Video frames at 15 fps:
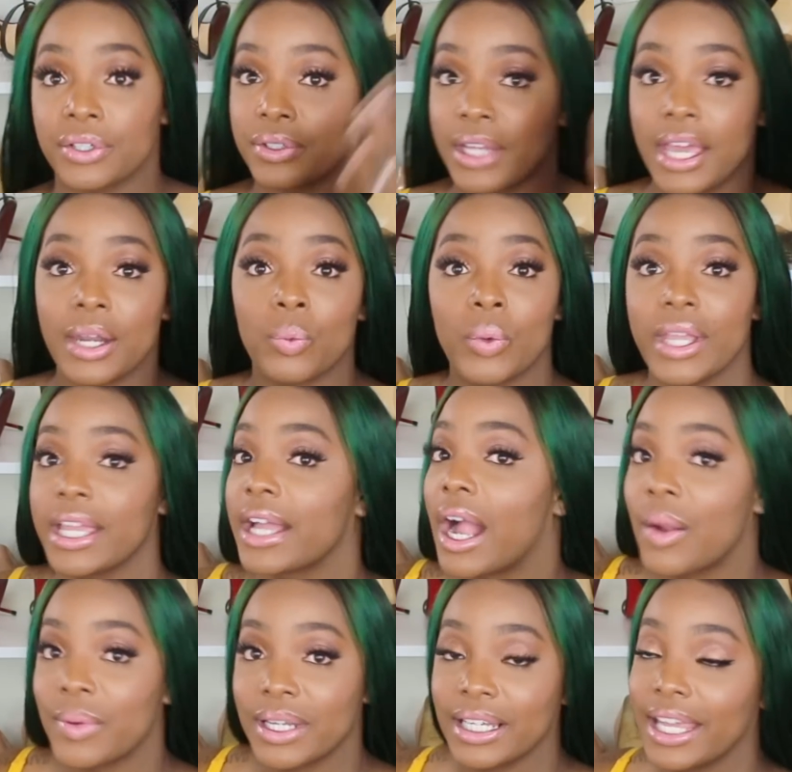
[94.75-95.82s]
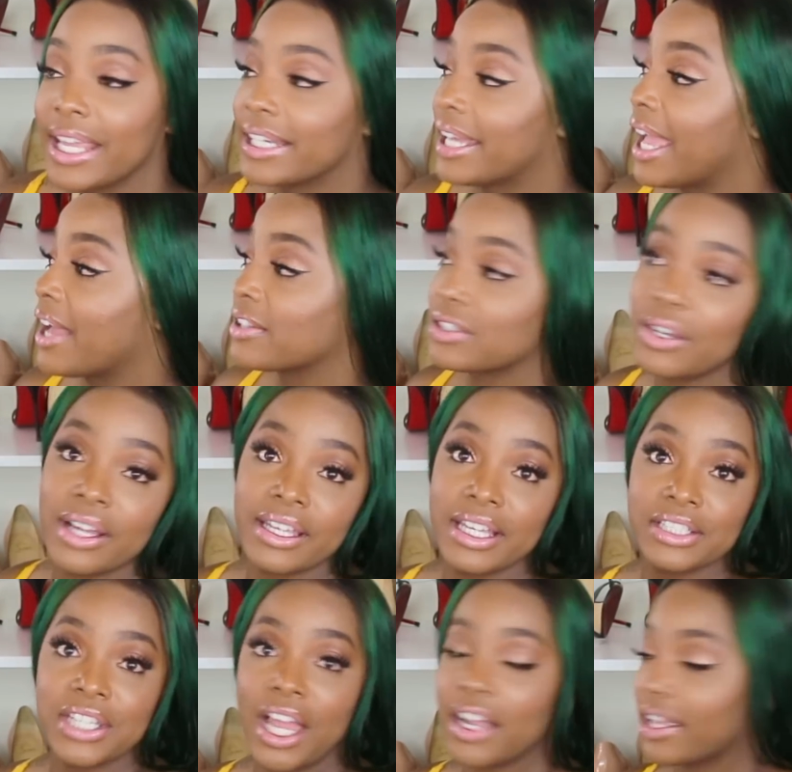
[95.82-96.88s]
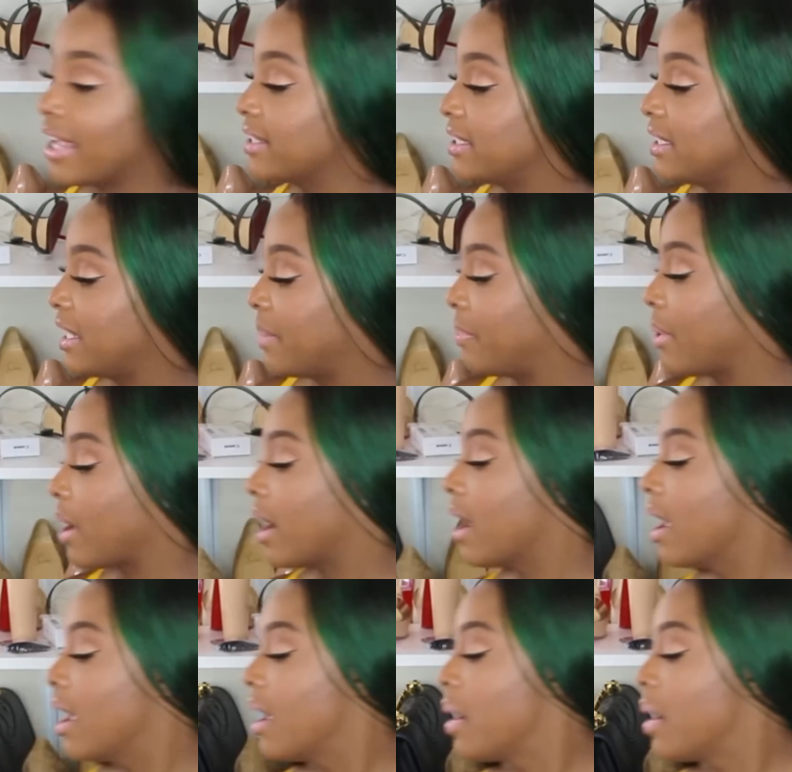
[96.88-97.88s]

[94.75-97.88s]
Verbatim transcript: So now the wig already laid down, so I guess y'all can't see that part.